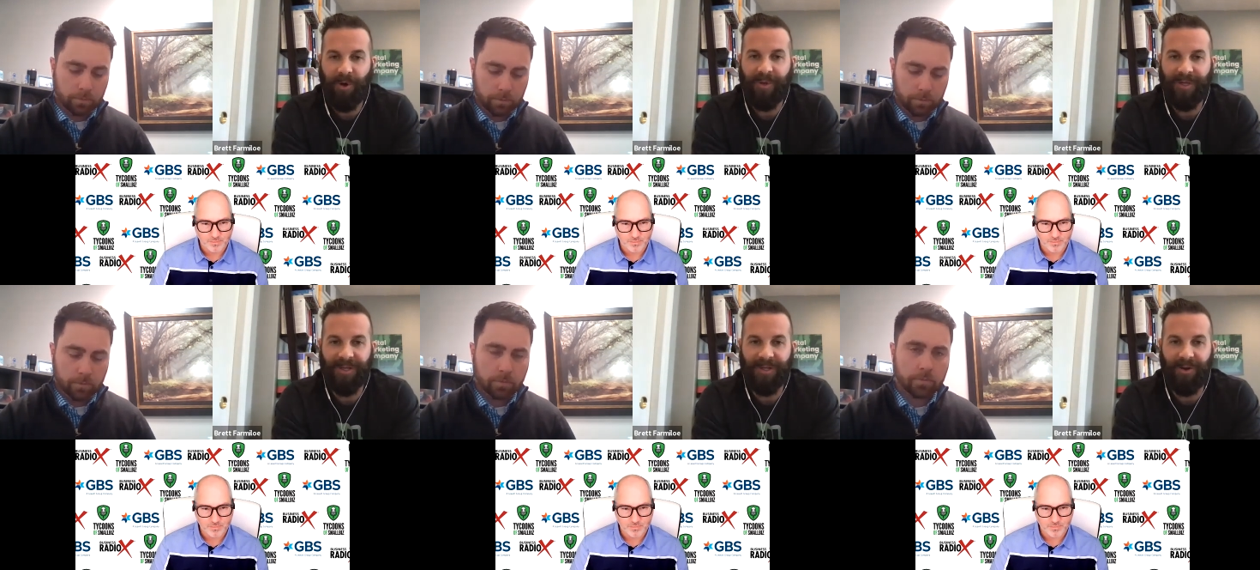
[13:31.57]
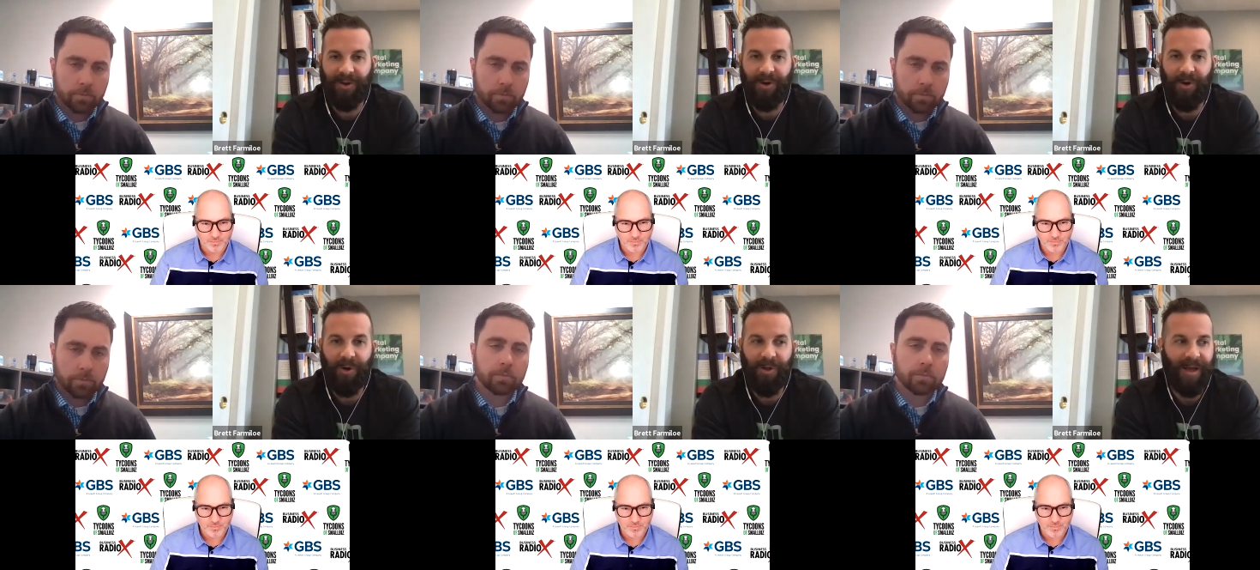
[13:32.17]
Speaker 1: business owner
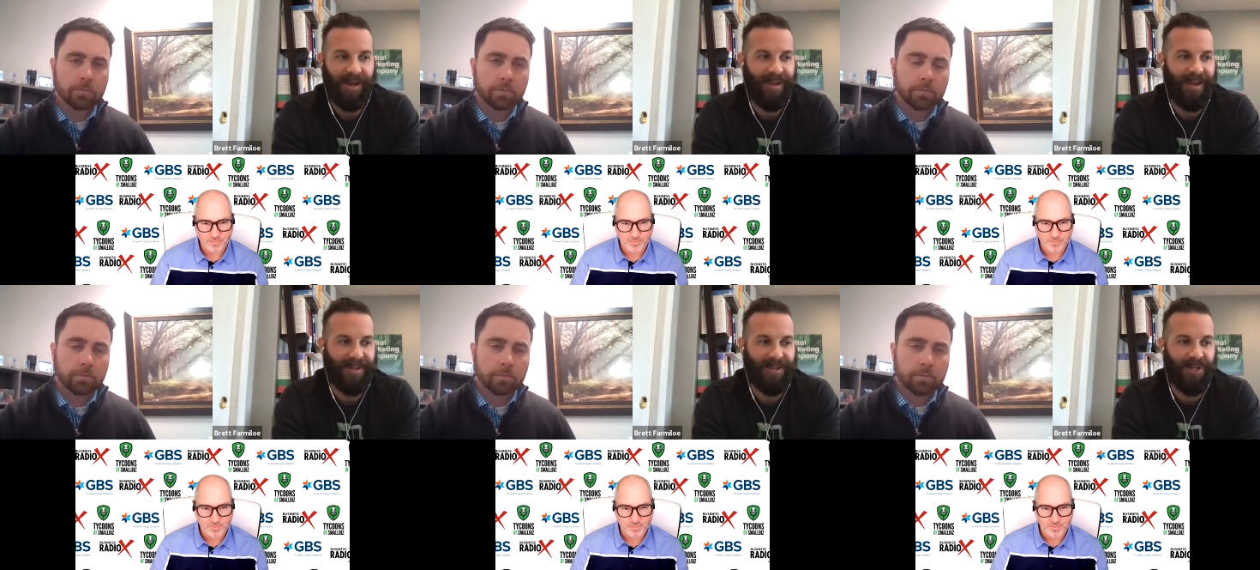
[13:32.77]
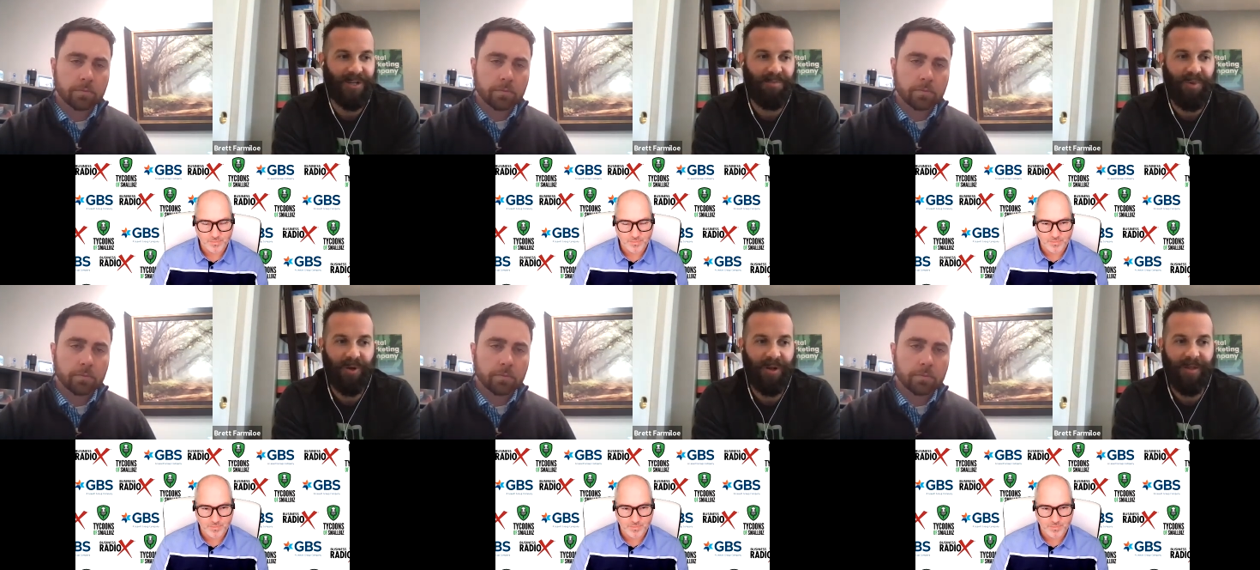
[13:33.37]
or like is just
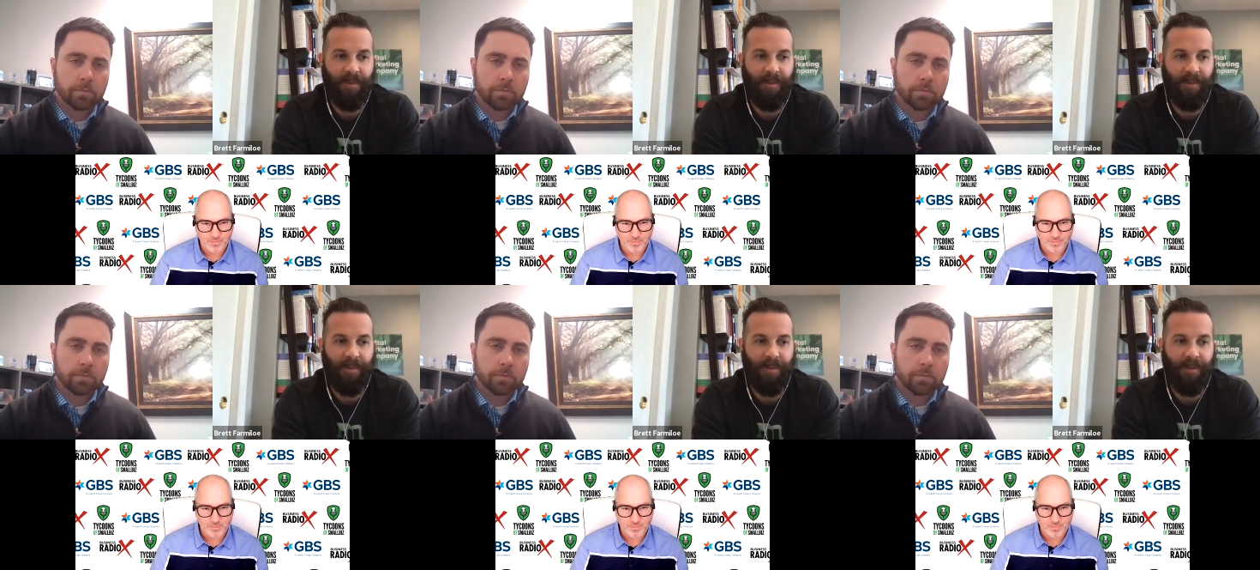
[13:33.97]
building